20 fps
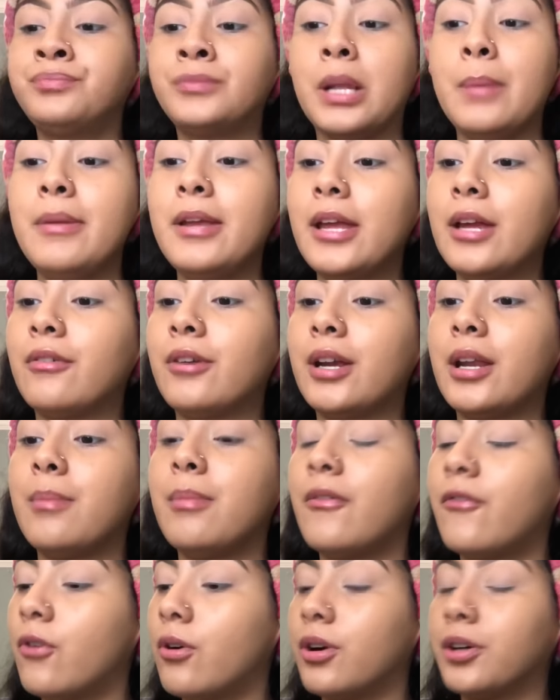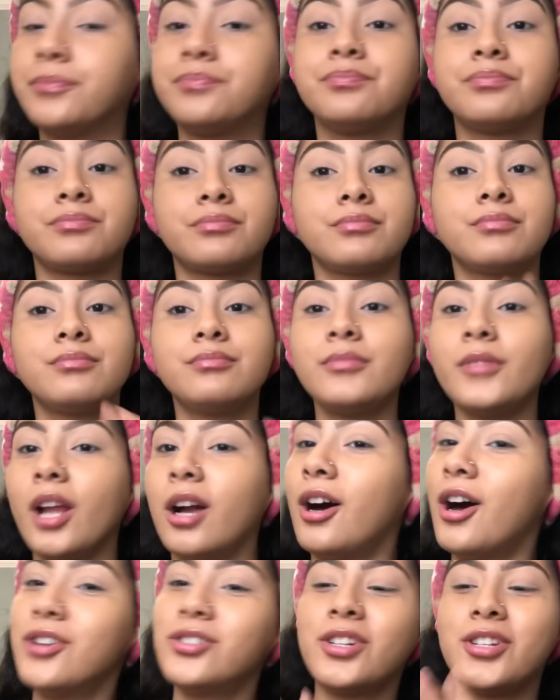let me get ready before
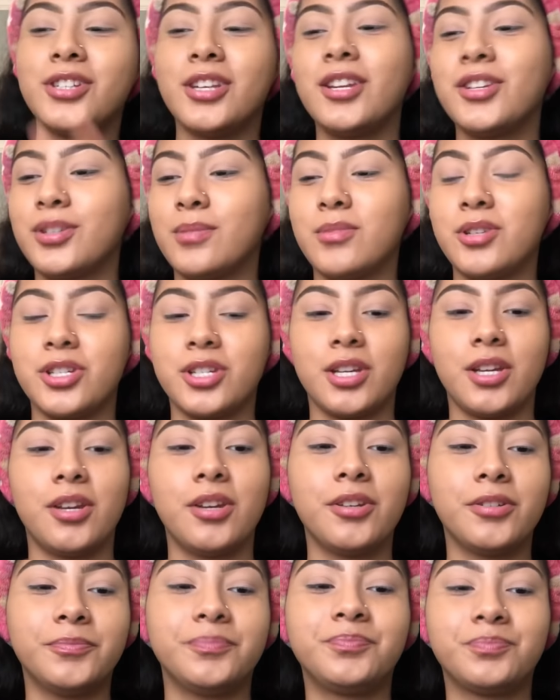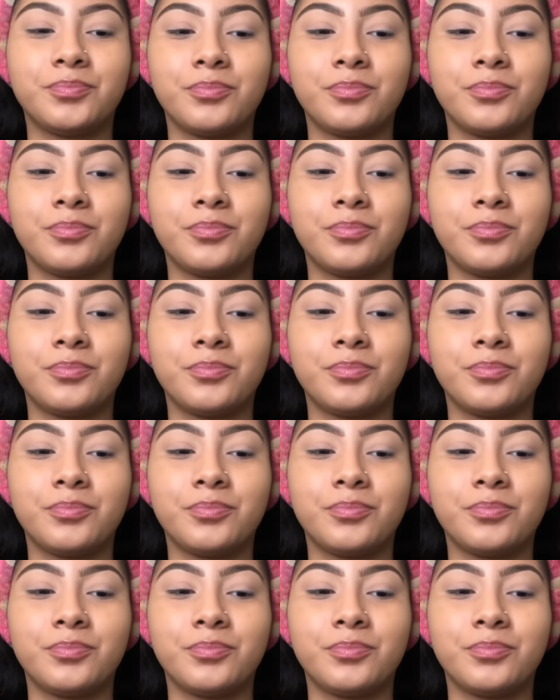I start saying so much shit, you know.